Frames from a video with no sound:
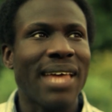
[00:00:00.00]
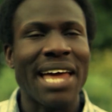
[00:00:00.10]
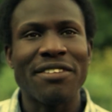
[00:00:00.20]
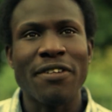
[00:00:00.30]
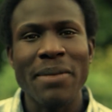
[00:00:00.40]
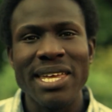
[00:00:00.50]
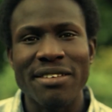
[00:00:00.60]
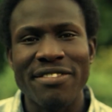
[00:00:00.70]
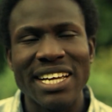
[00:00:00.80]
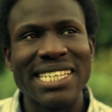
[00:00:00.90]
And for me,
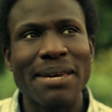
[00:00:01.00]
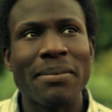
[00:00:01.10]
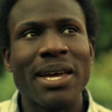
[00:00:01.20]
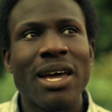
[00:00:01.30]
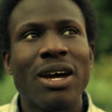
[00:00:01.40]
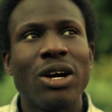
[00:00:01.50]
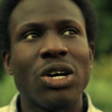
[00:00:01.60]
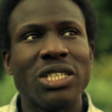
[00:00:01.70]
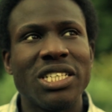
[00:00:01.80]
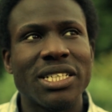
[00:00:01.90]
the victim
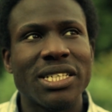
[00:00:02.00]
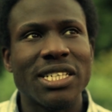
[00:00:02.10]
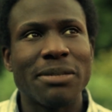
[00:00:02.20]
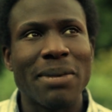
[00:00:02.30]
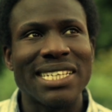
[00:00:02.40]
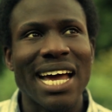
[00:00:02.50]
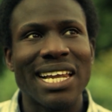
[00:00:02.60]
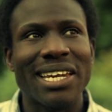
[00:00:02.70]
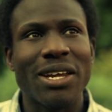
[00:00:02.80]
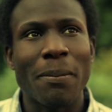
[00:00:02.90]
consciousness
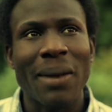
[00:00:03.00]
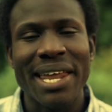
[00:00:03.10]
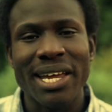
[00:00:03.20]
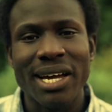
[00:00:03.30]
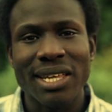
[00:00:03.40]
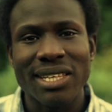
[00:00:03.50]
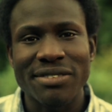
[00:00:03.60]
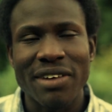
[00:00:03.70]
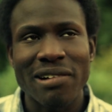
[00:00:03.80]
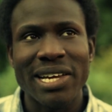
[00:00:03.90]
mentality on planet Earth
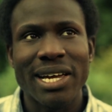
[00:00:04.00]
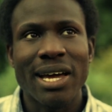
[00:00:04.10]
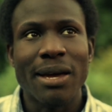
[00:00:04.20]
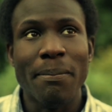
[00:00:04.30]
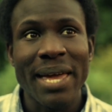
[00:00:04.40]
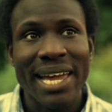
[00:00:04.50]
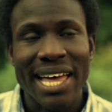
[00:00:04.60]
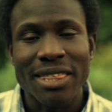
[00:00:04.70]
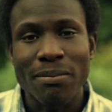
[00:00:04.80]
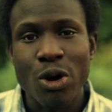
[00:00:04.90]
is very big
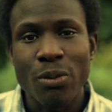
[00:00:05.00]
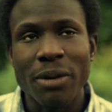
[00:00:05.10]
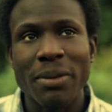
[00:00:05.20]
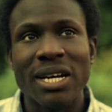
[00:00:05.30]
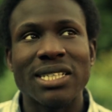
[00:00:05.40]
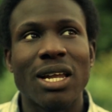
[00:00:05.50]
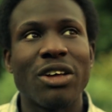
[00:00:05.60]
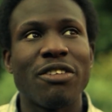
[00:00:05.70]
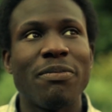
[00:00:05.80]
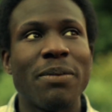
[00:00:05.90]
at the moment, because a
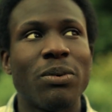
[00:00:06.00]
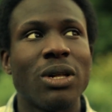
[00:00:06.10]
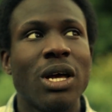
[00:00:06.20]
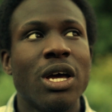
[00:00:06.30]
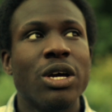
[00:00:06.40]
lot of people